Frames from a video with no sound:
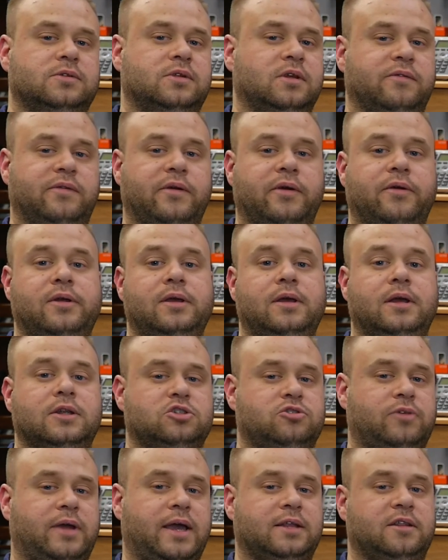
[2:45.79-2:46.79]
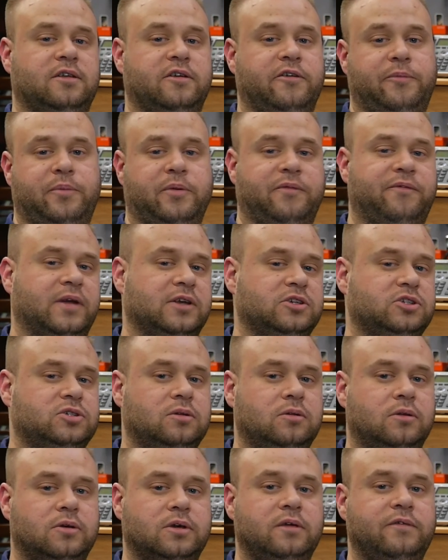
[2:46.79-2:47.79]
They're very attractive,
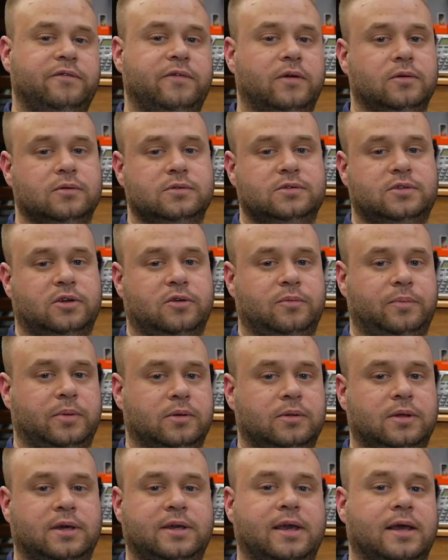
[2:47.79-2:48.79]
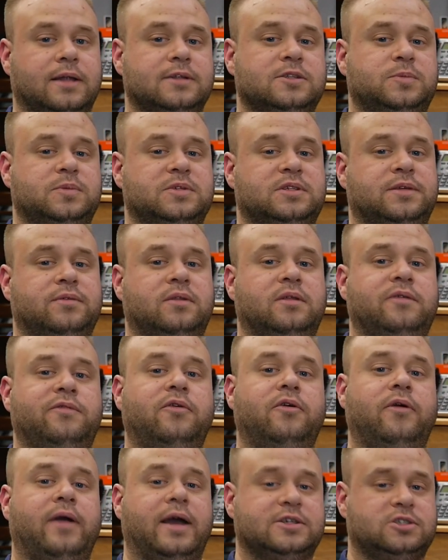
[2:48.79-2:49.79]
professional looking phones that are built again specifically
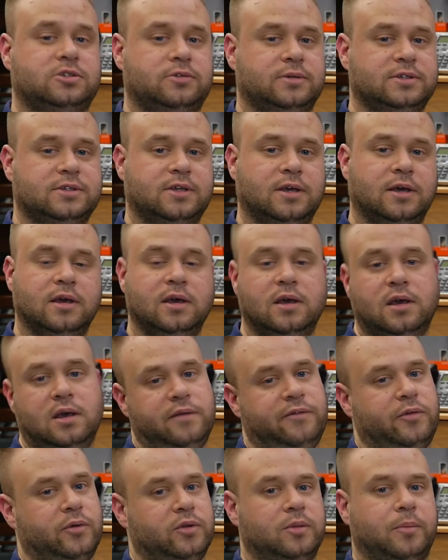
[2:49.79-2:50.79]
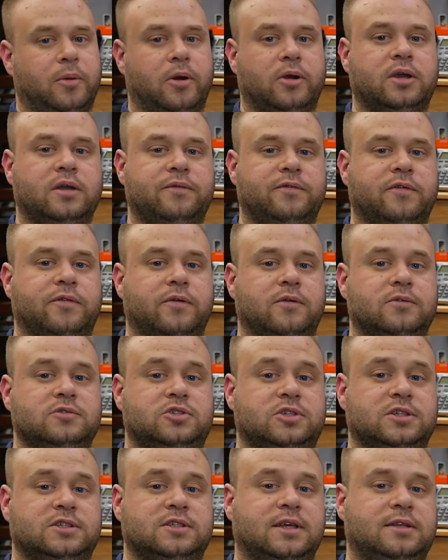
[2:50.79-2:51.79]
for Asterisk. If you're in the market for phones
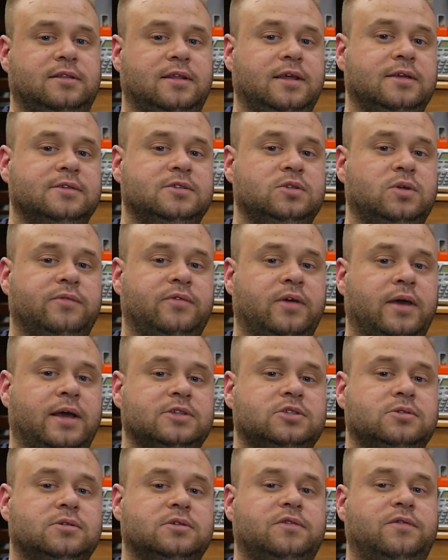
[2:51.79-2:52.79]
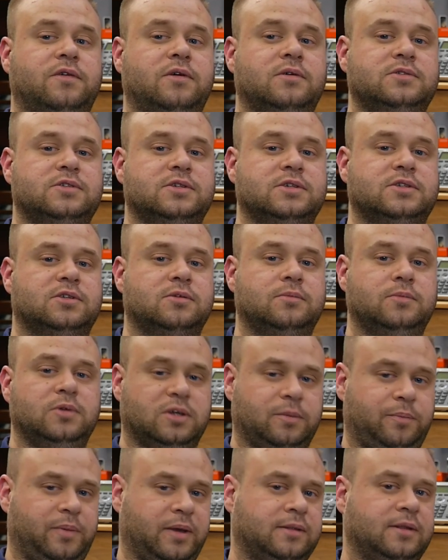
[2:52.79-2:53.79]
just like these and you have an Asterisk phone system, you
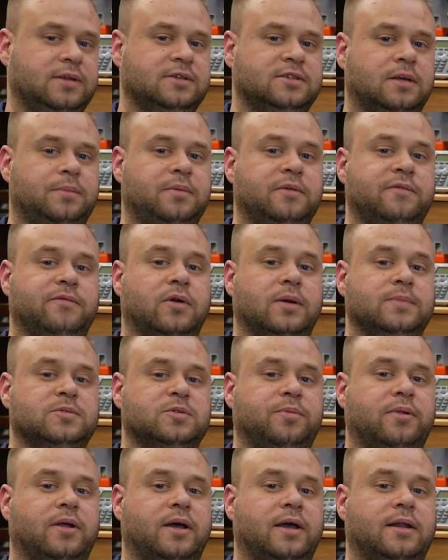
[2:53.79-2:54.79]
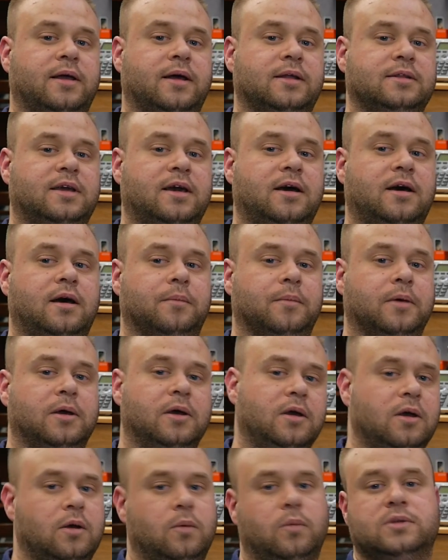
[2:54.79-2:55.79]
can pick these up at VoIPSupply.com.
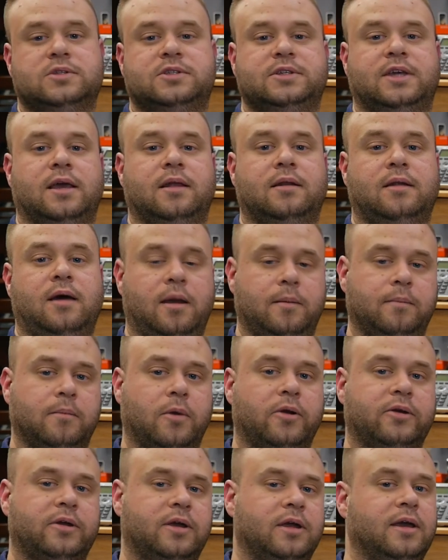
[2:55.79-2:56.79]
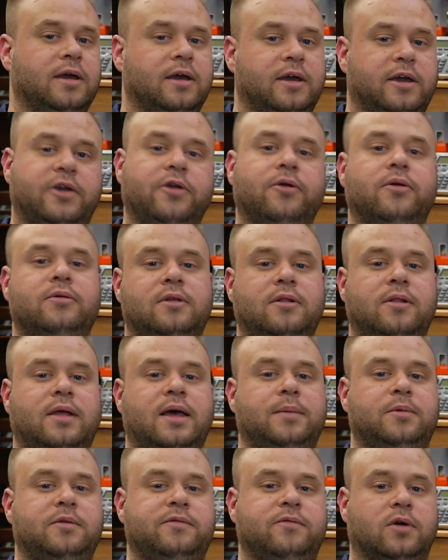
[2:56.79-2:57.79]
Once again, I'm Mark here in the
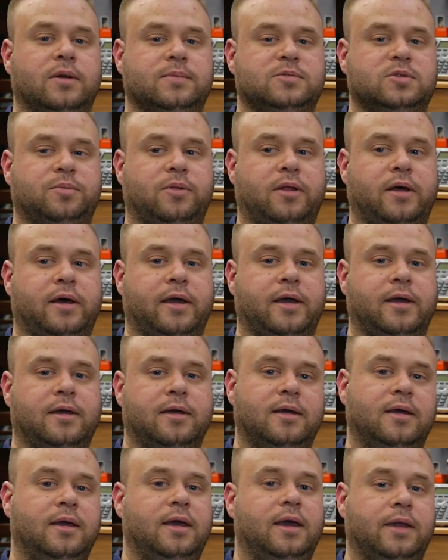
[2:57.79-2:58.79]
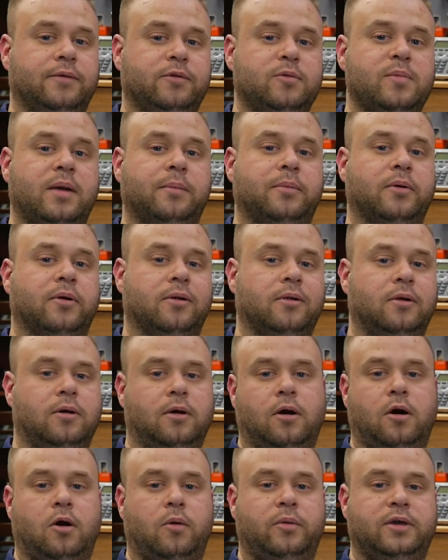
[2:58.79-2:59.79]
lab at VoIP Supply. And remember,
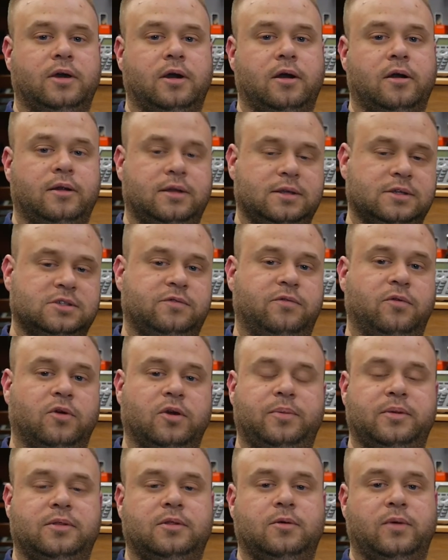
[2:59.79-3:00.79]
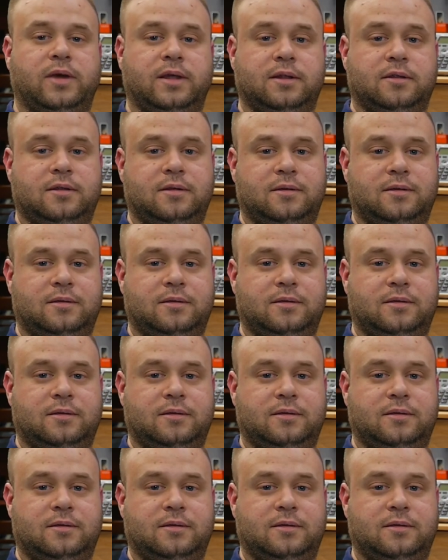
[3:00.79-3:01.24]
all we are is VoIP in the wind.